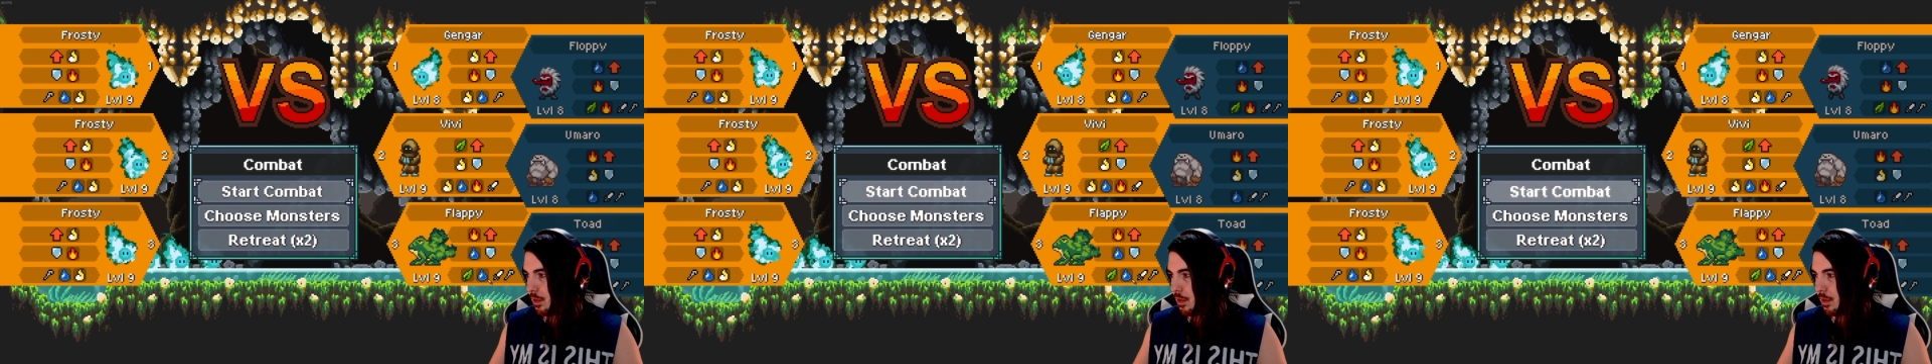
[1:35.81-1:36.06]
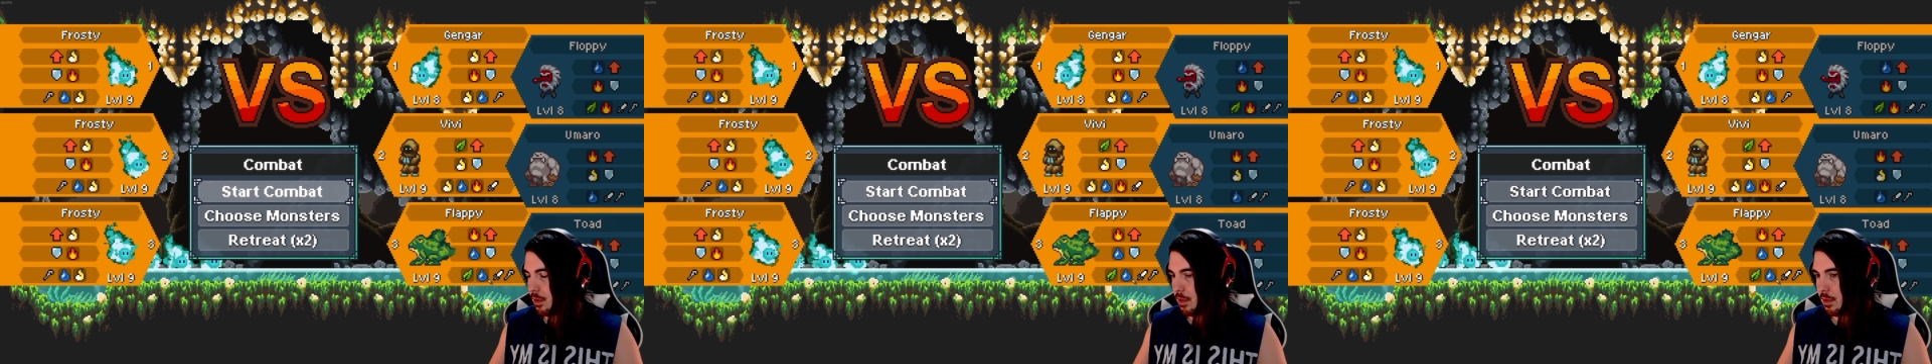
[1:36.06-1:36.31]

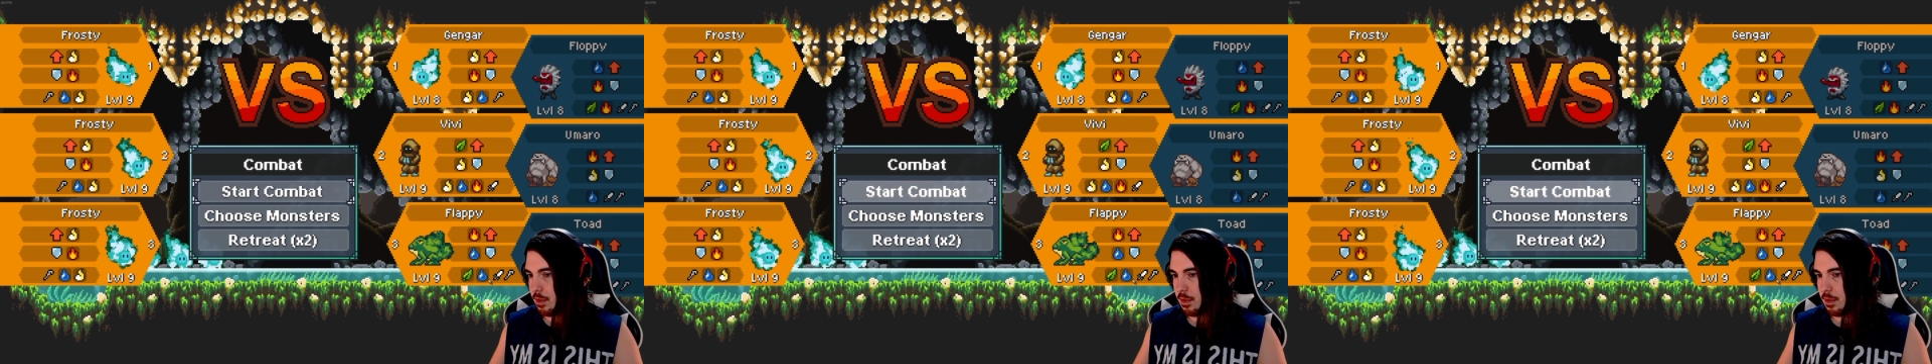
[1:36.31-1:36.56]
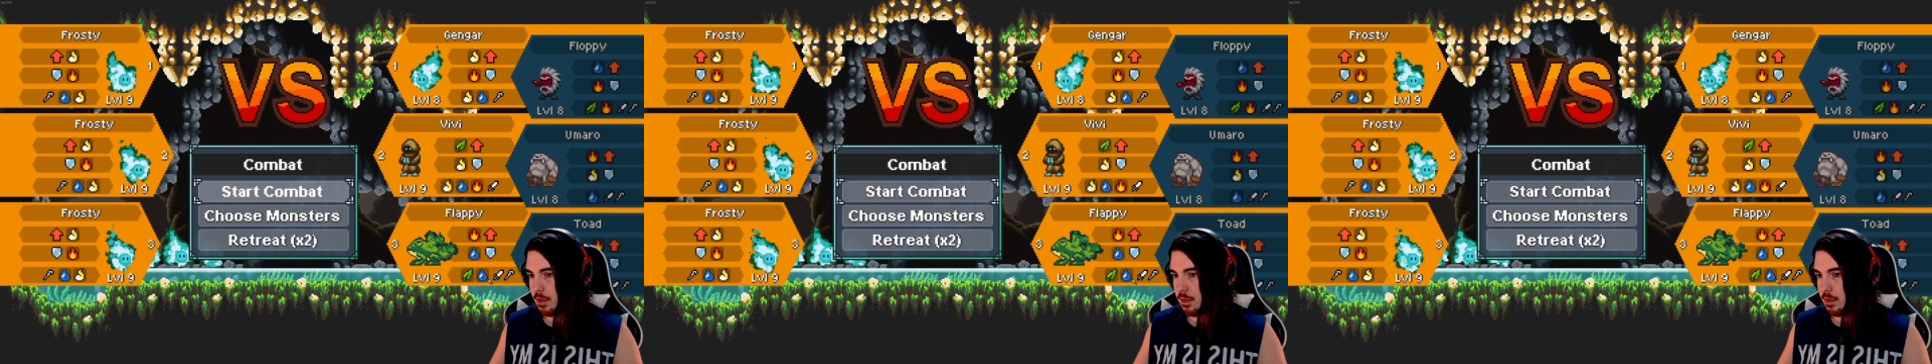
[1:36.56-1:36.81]
and adds to the
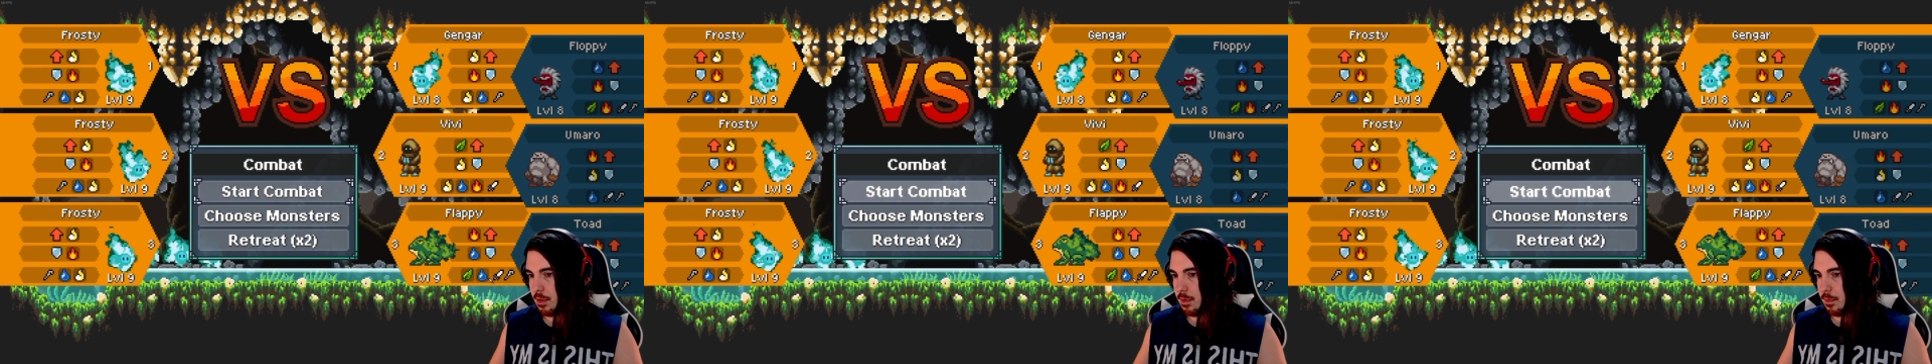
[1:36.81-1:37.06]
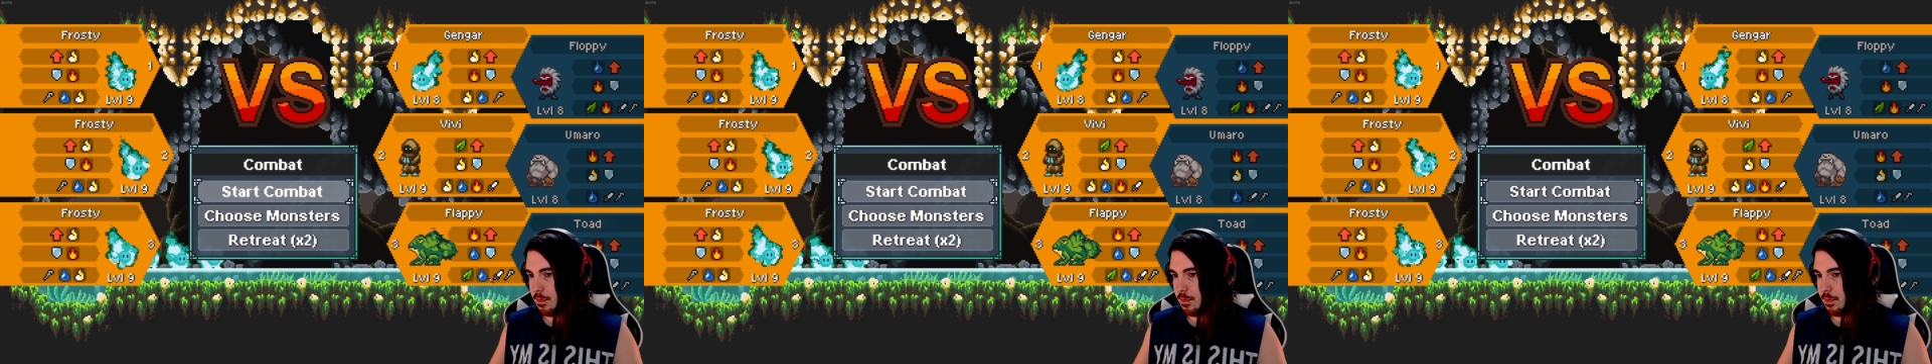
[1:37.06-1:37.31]
sense of
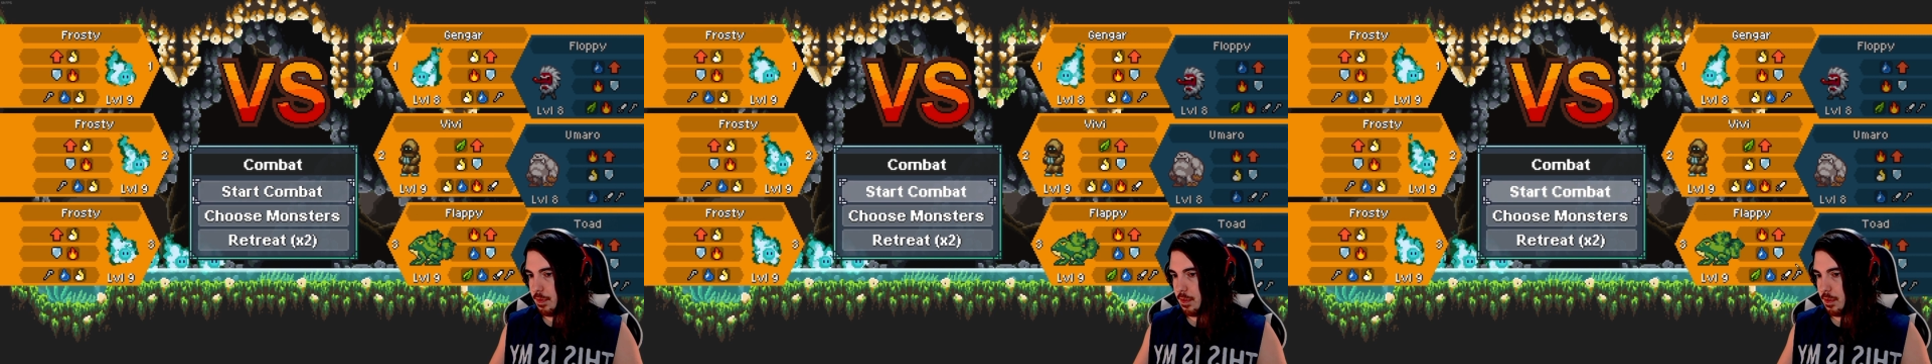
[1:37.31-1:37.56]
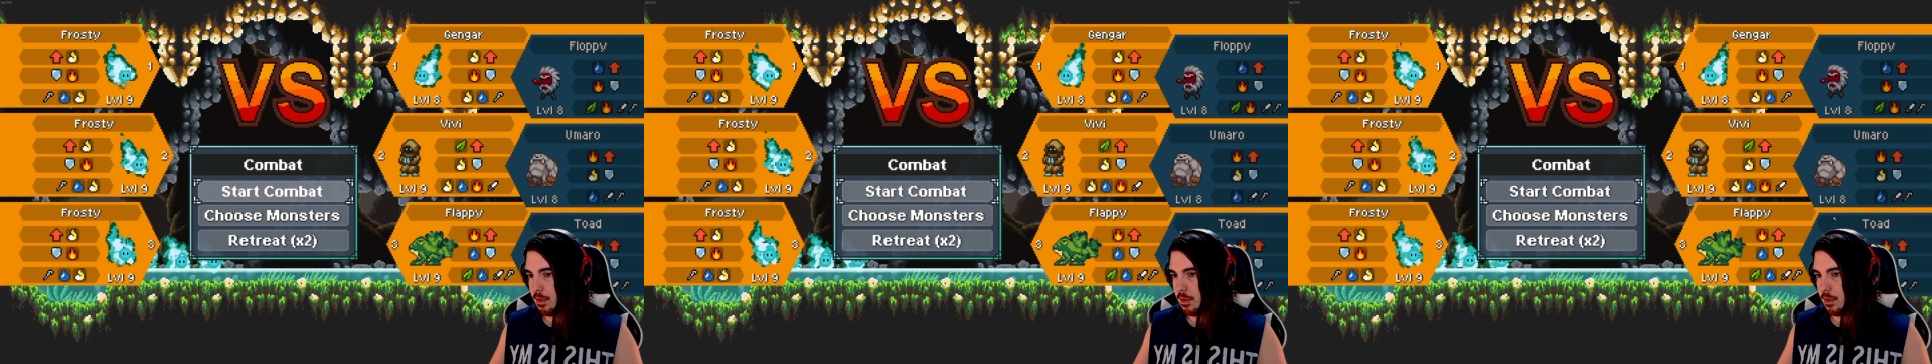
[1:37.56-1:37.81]
wonder and
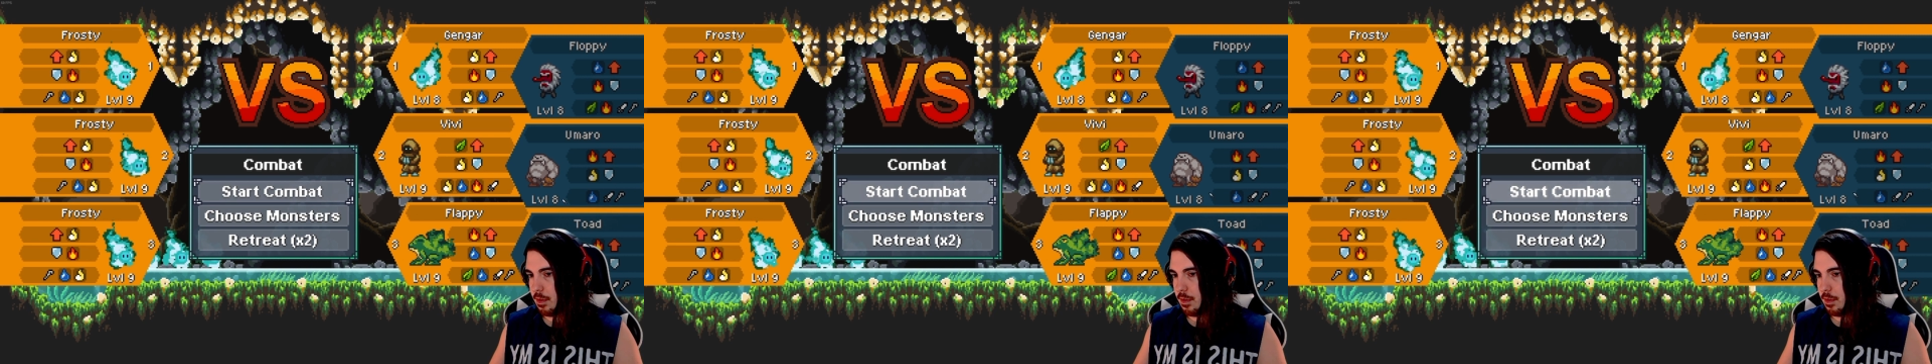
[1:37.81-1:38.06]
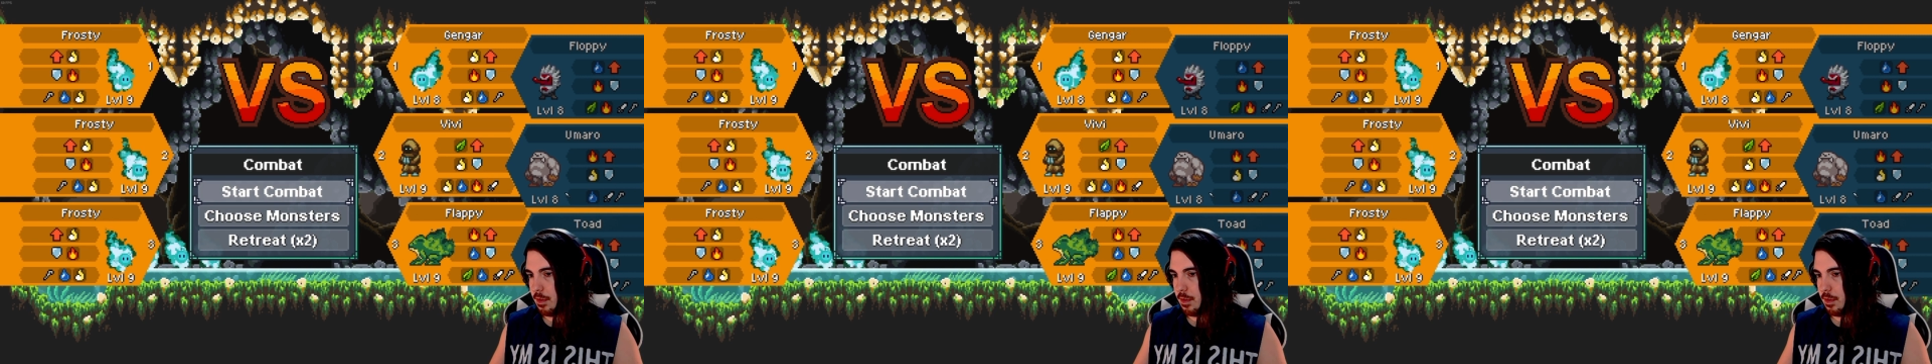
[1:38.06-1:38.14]
exploration